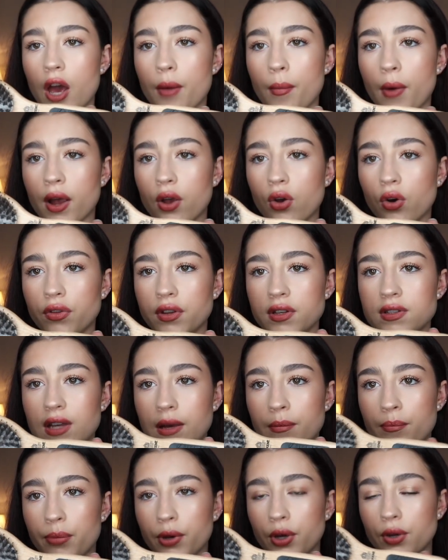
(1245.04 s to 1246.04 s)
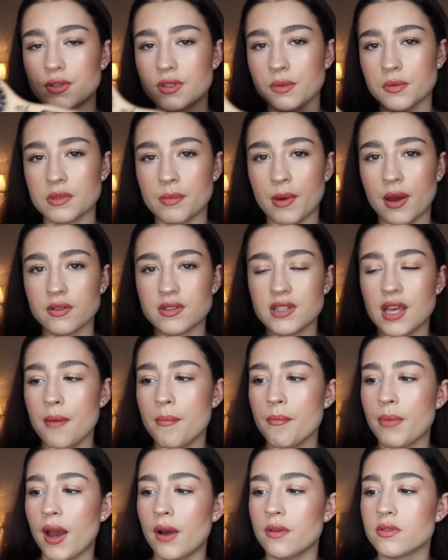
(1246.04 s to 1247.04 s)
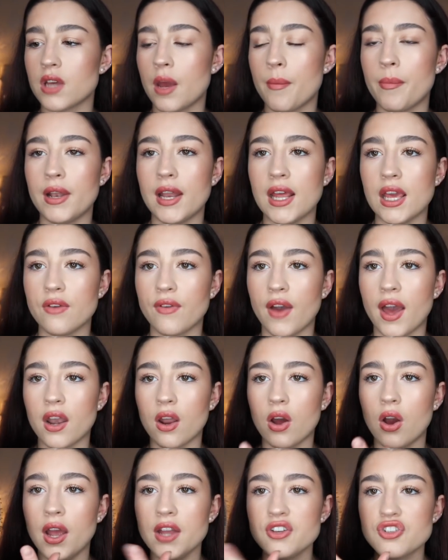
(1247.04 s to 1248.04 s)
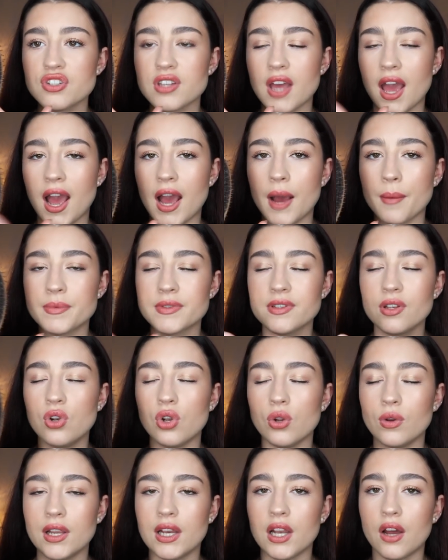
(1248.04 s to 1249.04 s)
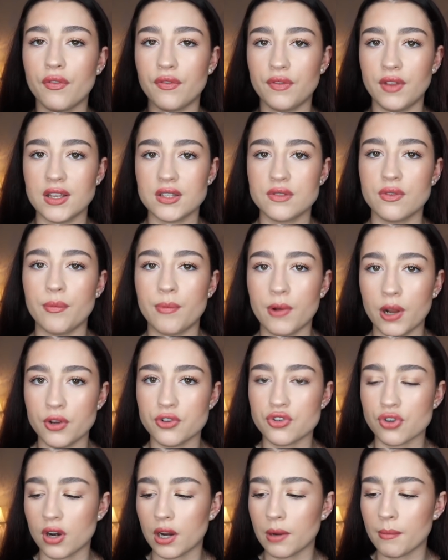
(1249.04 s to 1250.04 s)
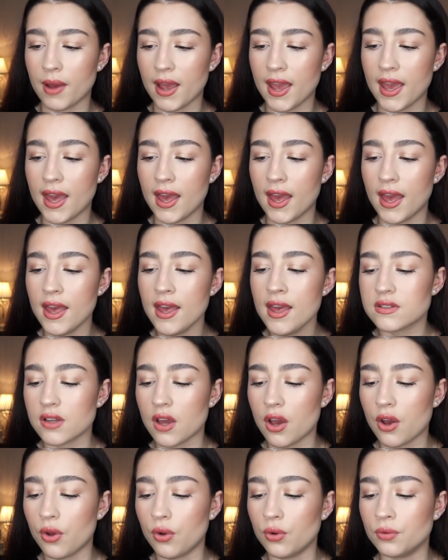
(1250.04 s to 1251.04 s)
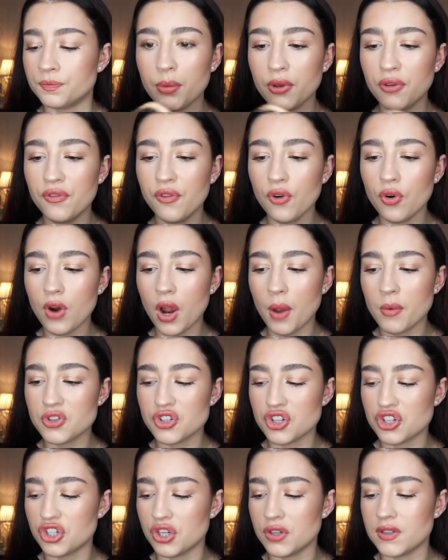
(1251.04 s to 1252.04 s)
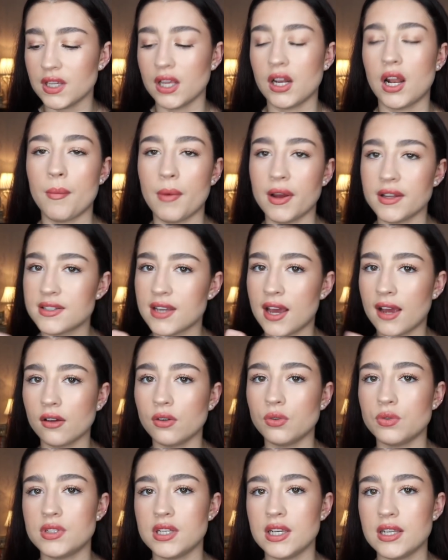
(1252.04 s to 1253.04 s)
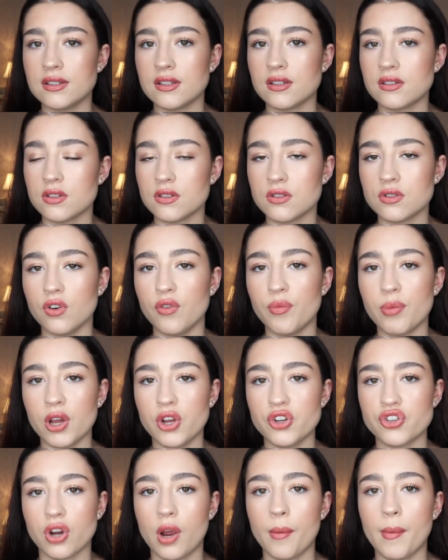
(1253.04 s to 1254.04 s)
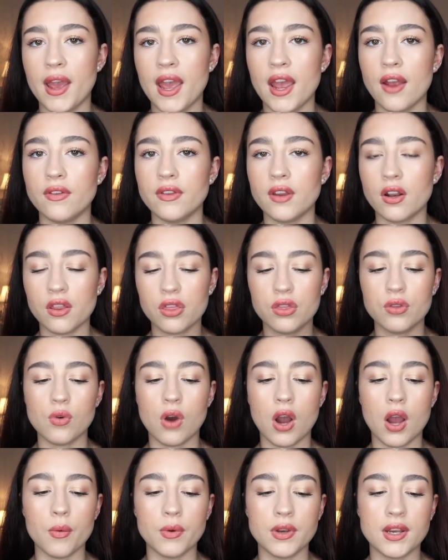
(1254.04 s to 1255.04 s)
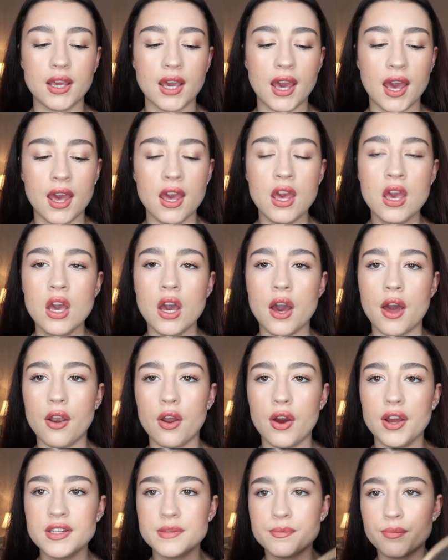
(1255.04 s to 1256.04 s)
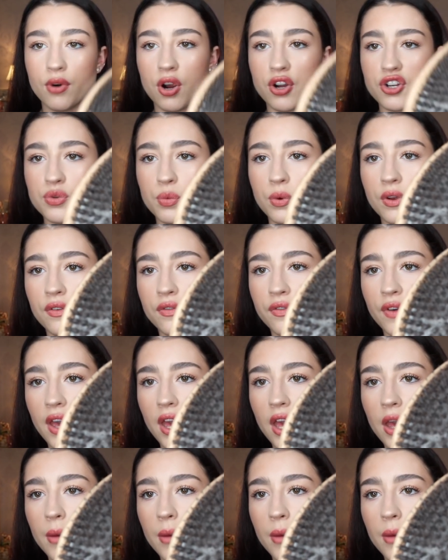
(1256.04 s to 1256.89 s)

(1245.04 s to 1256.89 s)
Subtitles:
I got this in Boots. It was about £10 I believe, and I just absolutely love this for blow drying my hair. So before I was just using like my Tangle Teaser to sort of blow dry my hair, and then I thought I would get a nice brush with